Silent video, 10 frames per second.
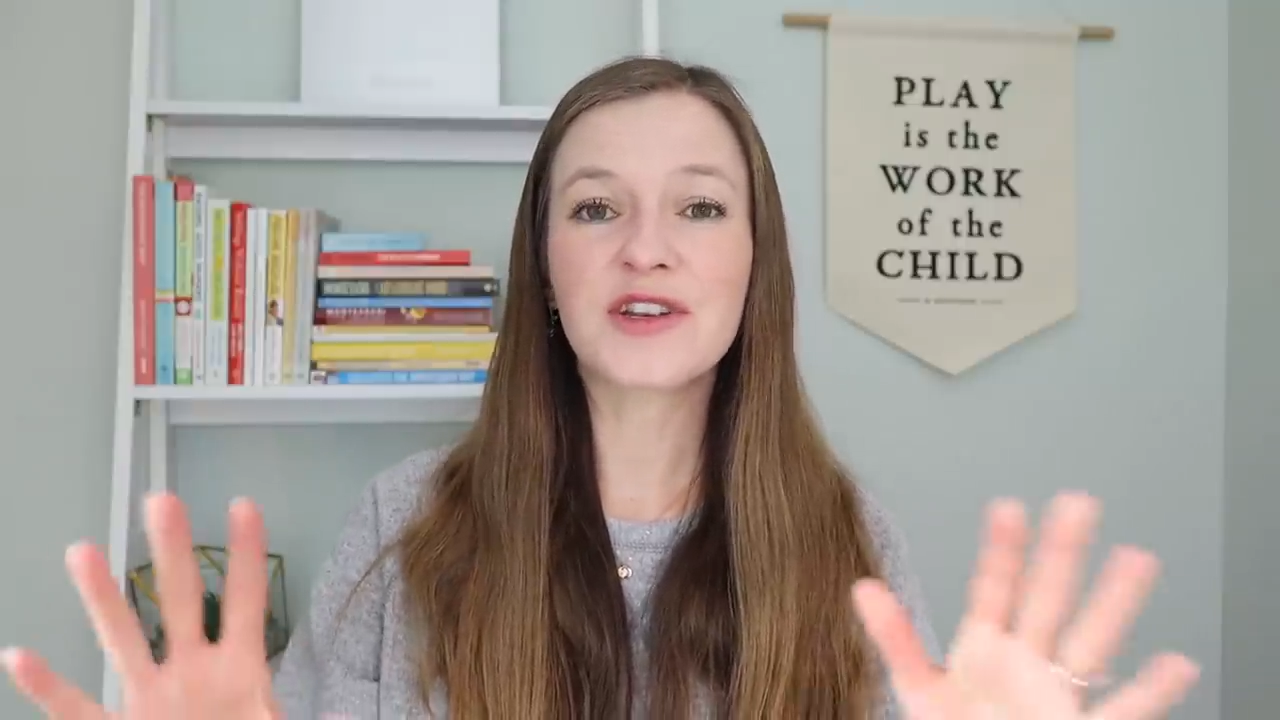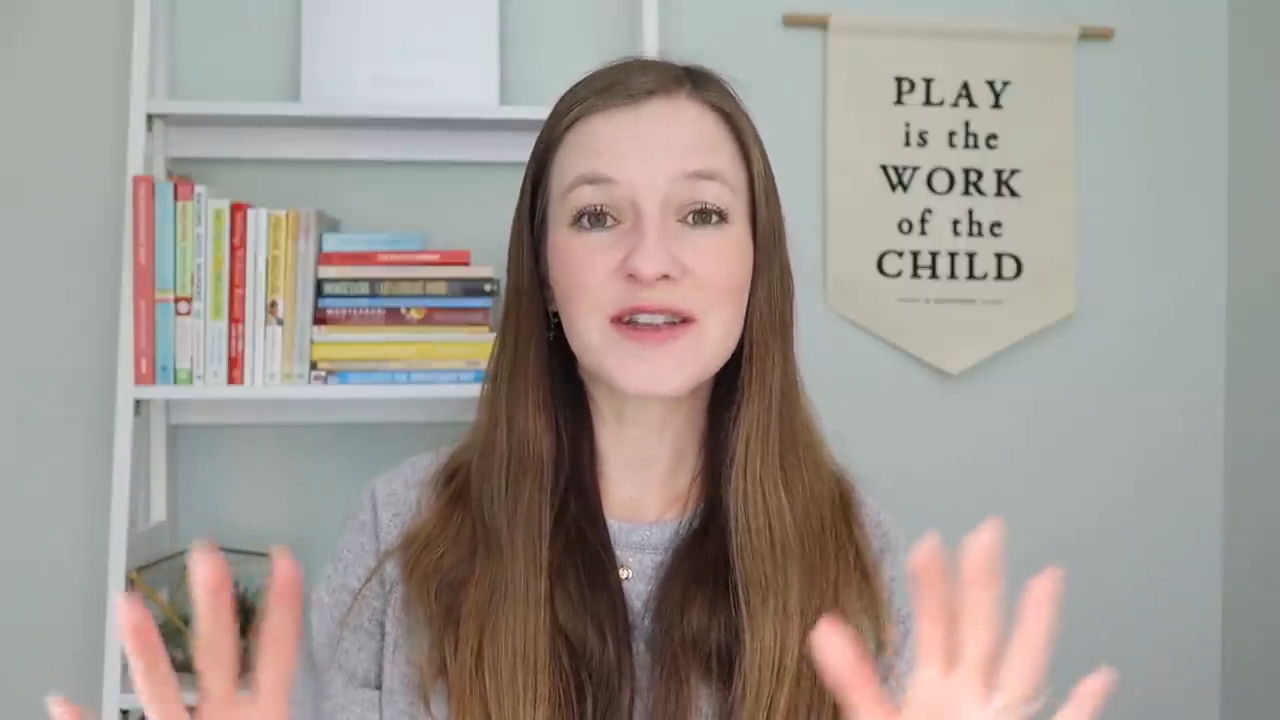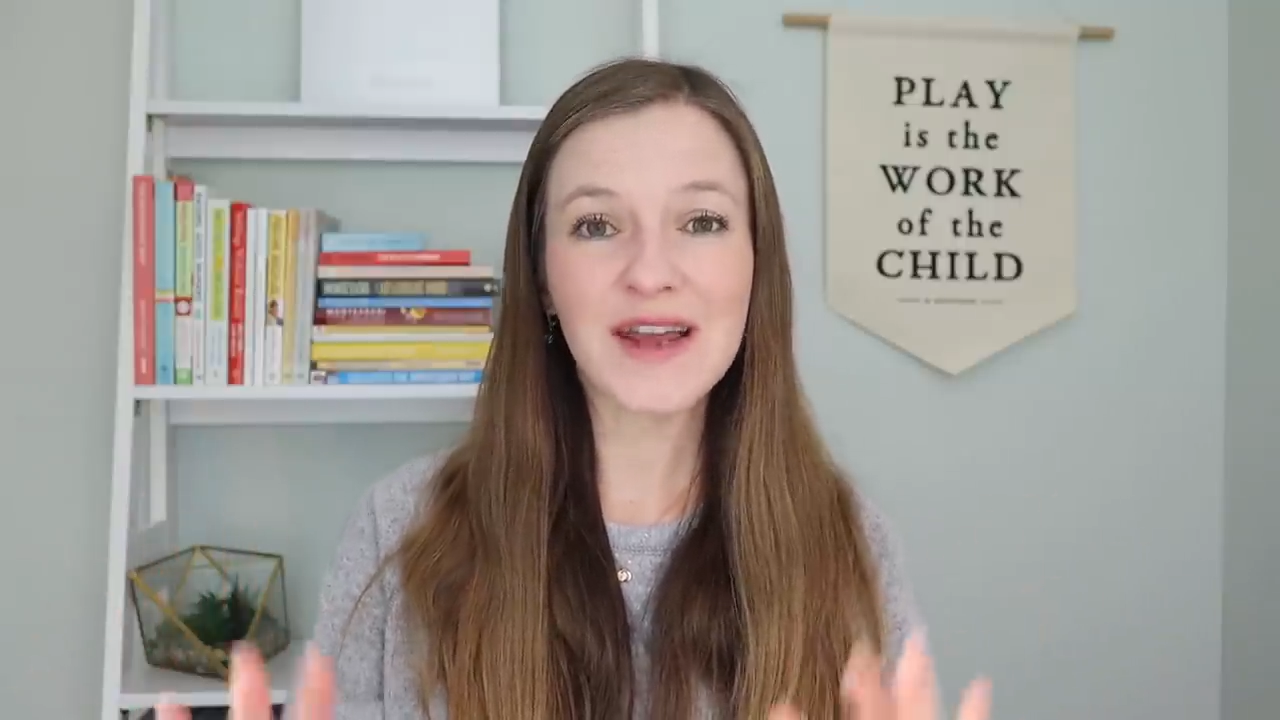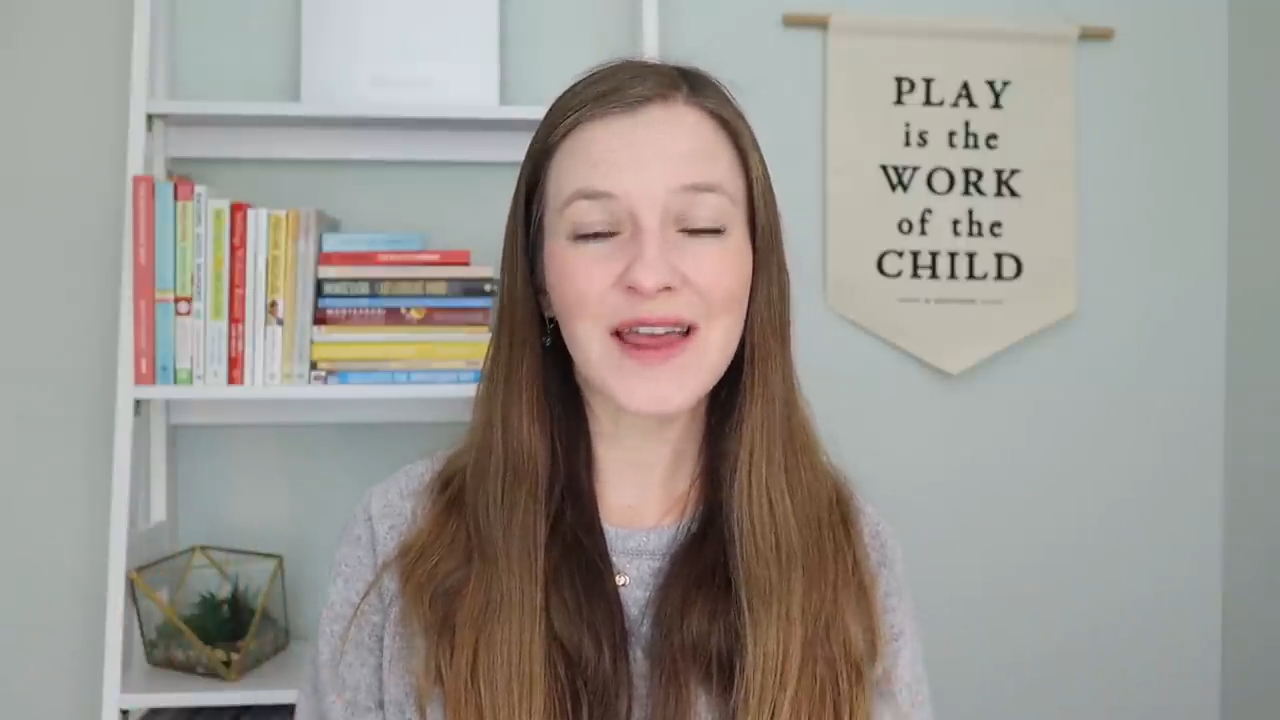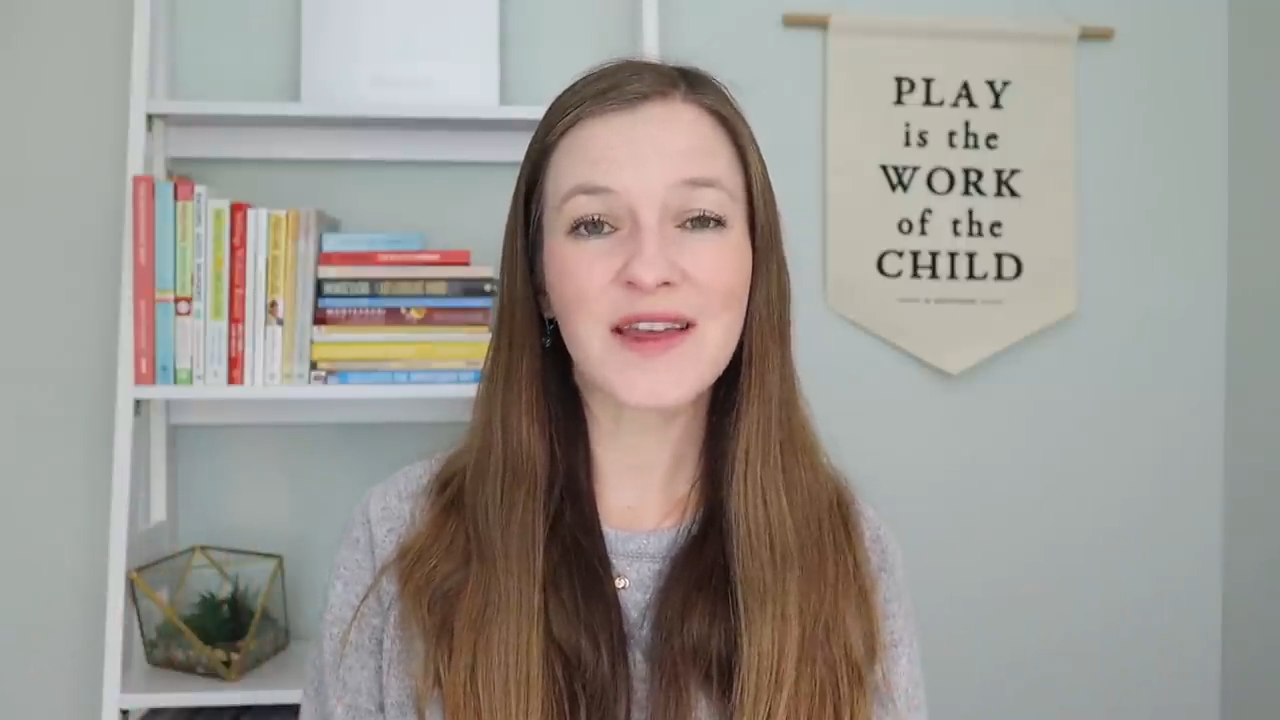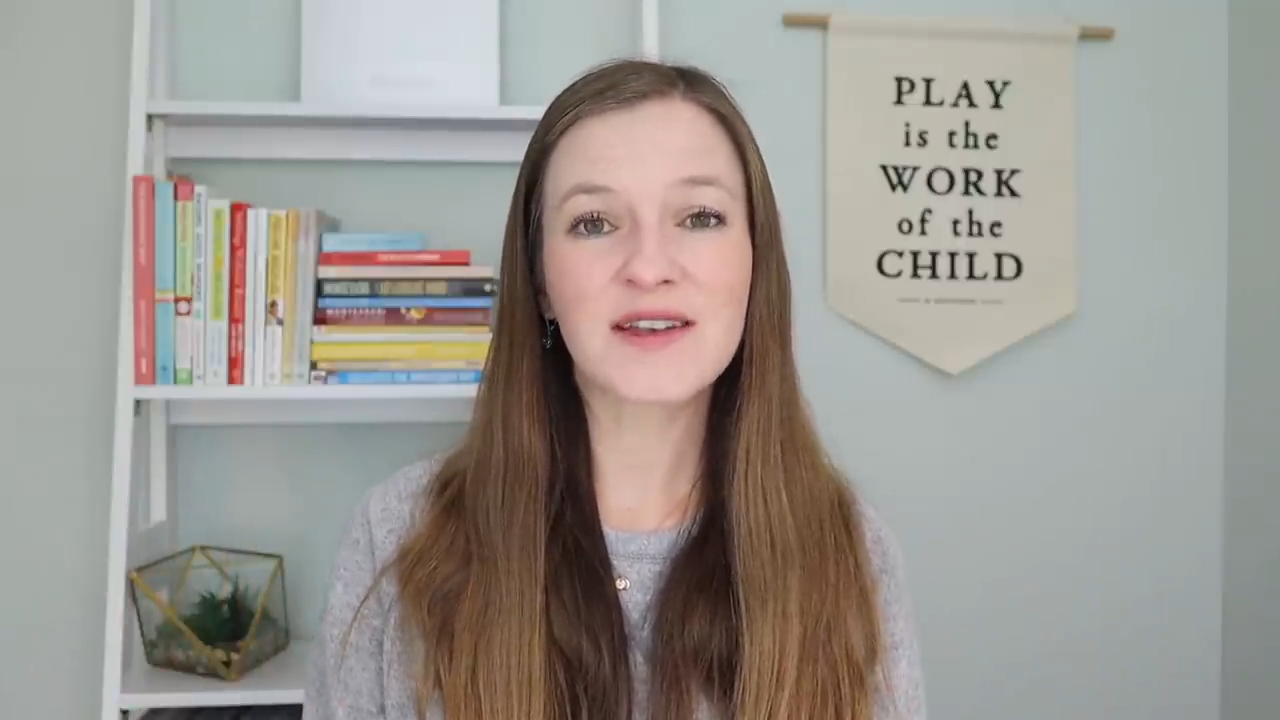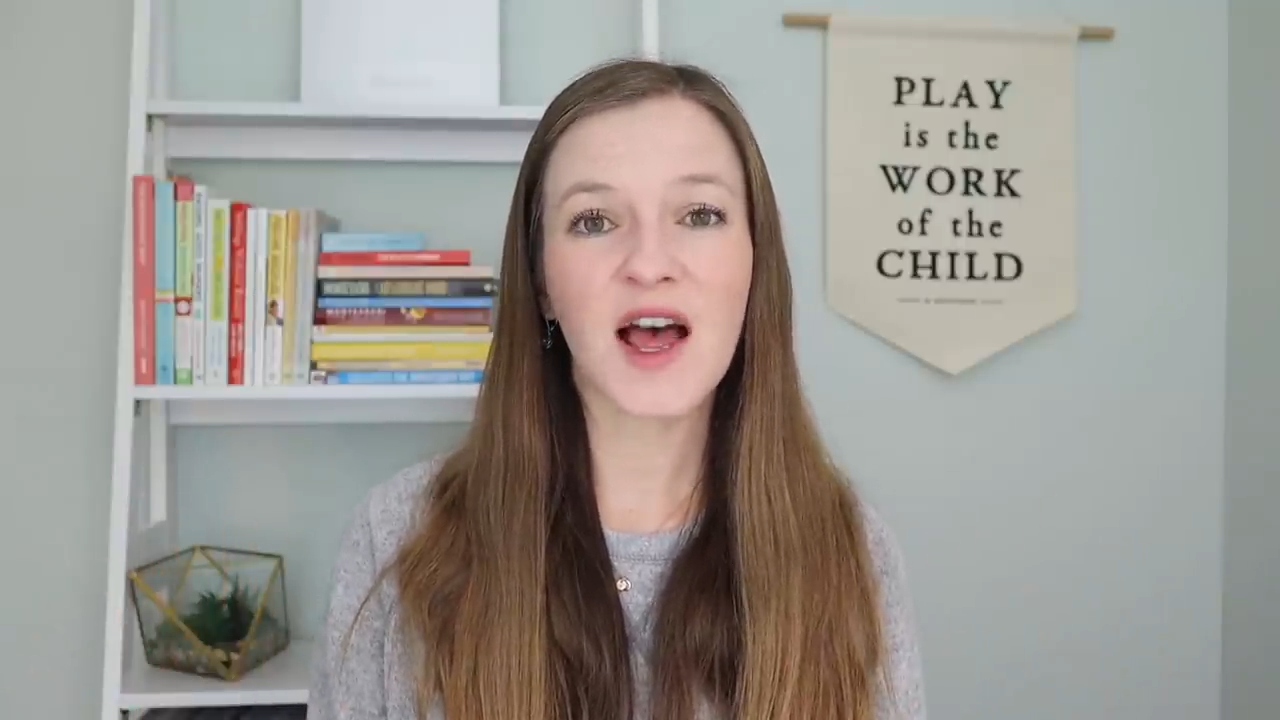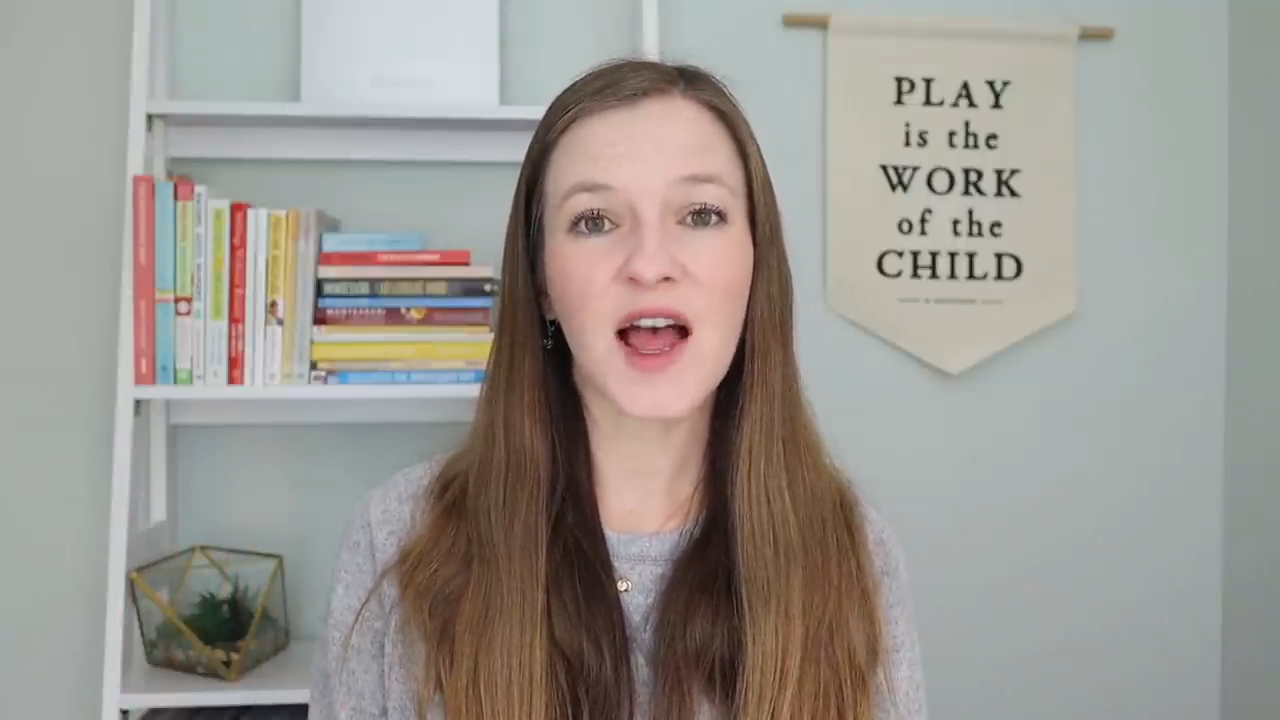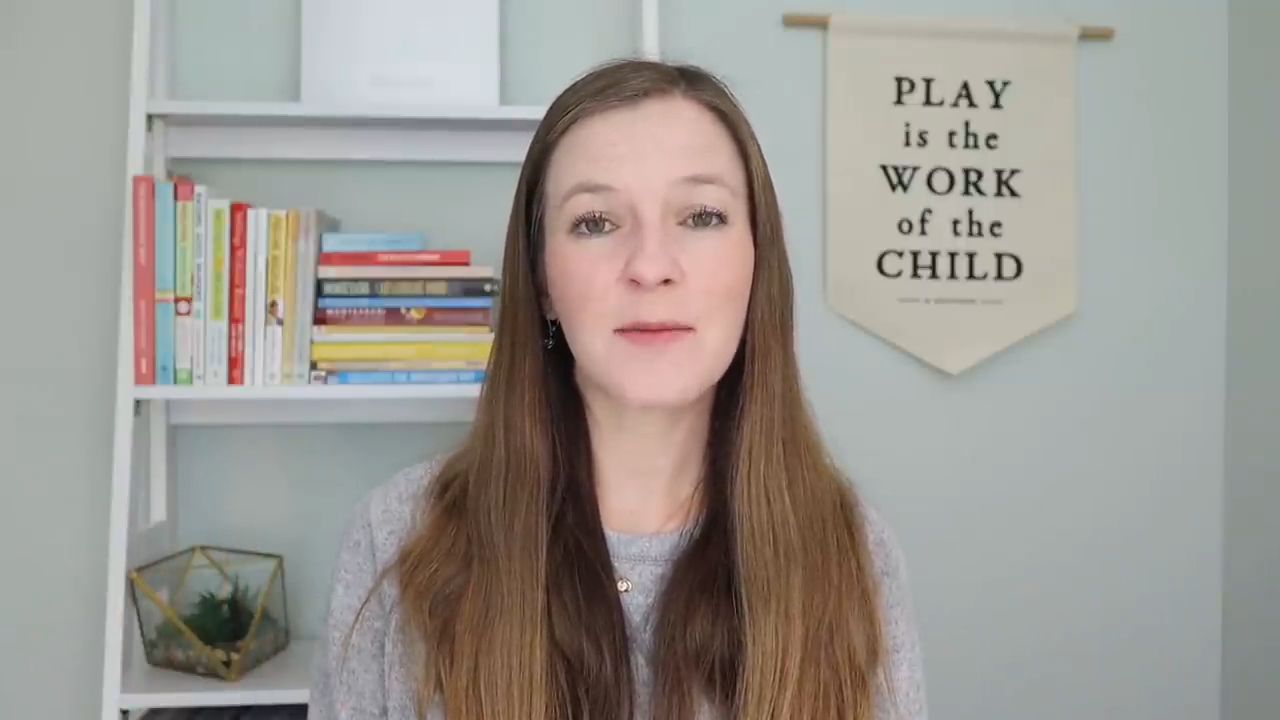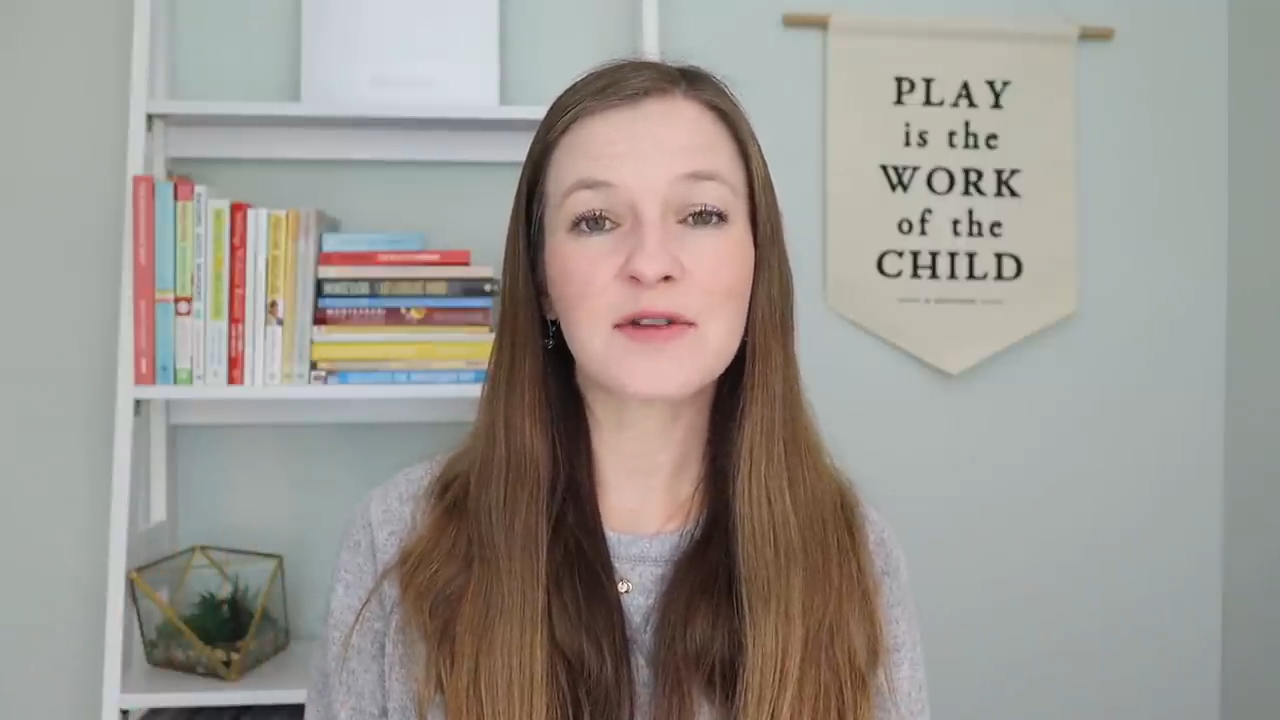to take the
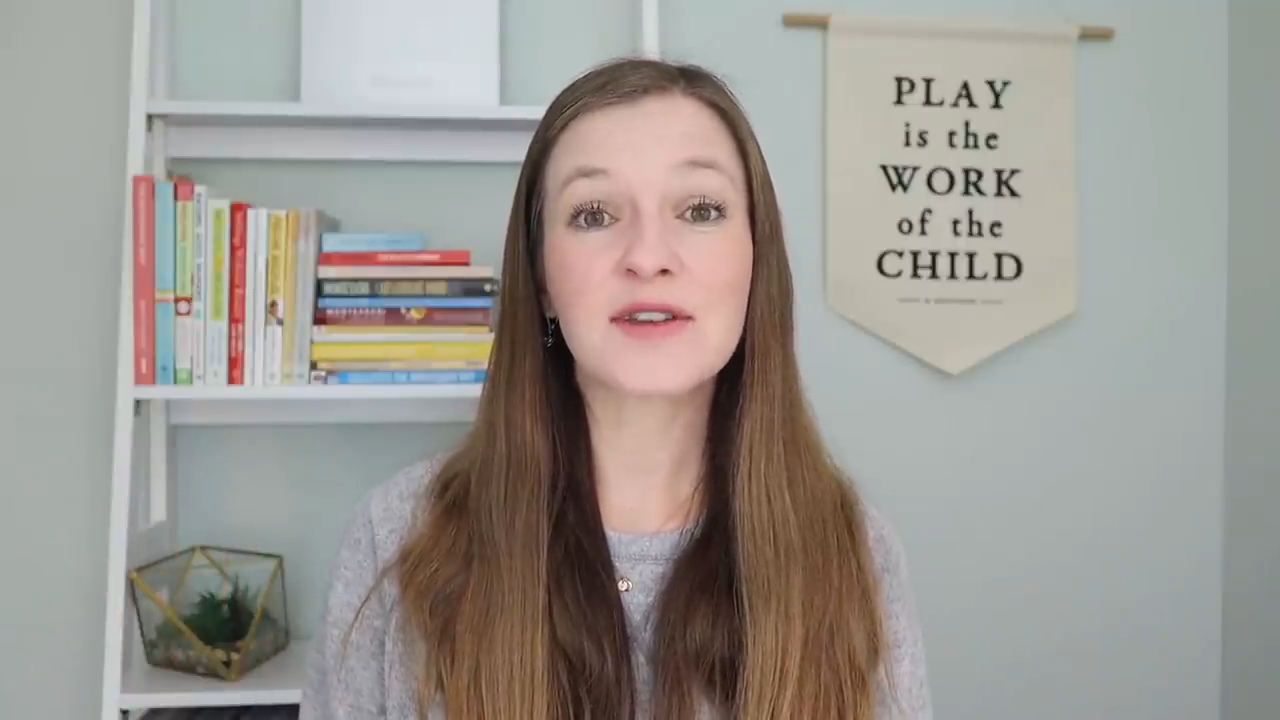time